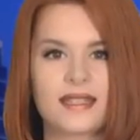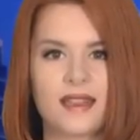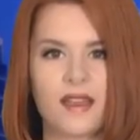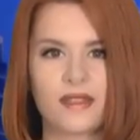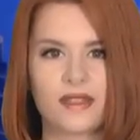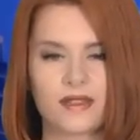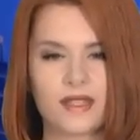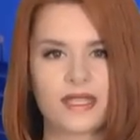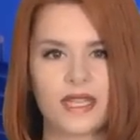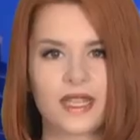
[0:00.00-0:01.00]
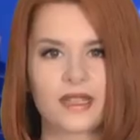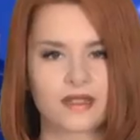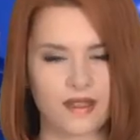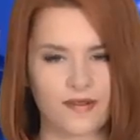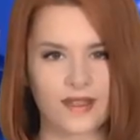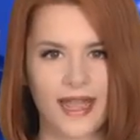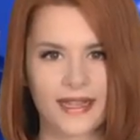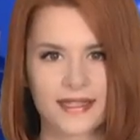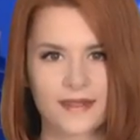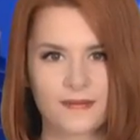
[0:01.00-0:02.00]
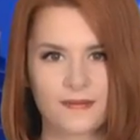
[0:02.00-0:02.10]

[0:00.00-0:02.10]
and other news and details up next.